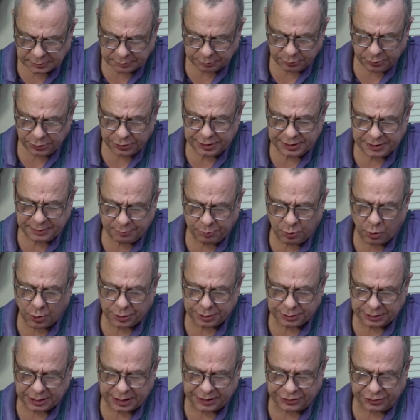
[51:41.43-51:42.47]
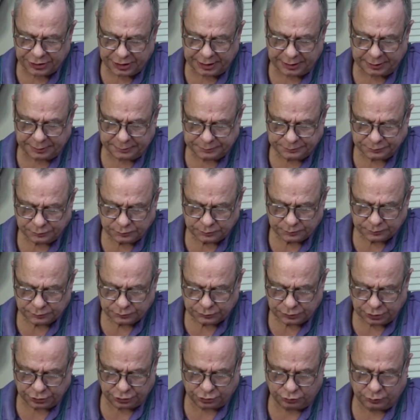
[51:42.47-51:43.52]
Pretty important, I think,
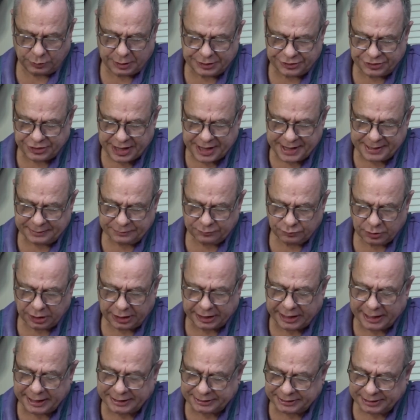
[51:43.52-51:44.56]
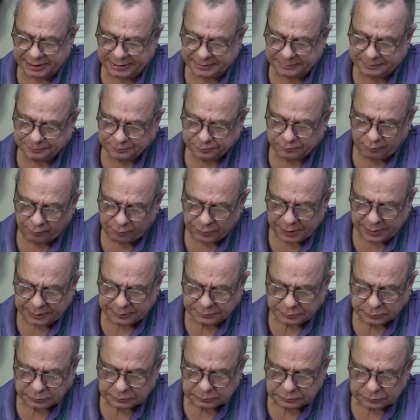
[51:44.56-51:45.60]
to shred that like I did.
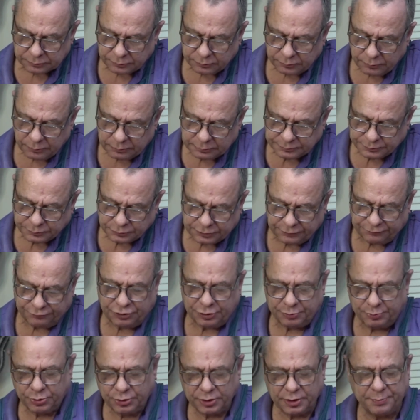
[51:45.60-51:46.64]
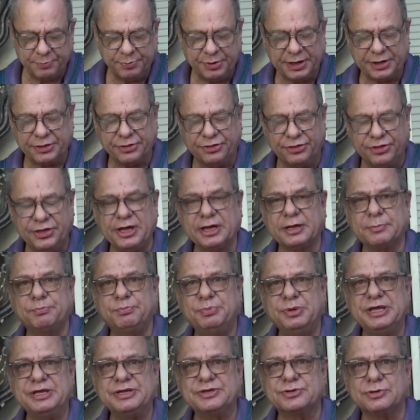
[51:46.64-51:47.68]
If you put a big thick
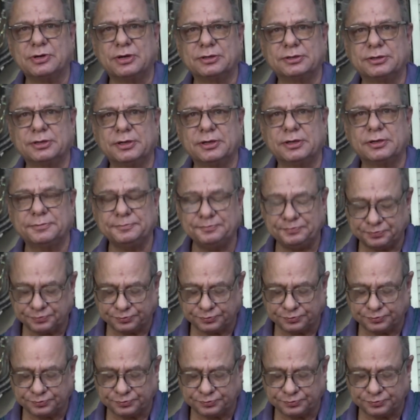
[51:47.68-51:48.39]
piece on there,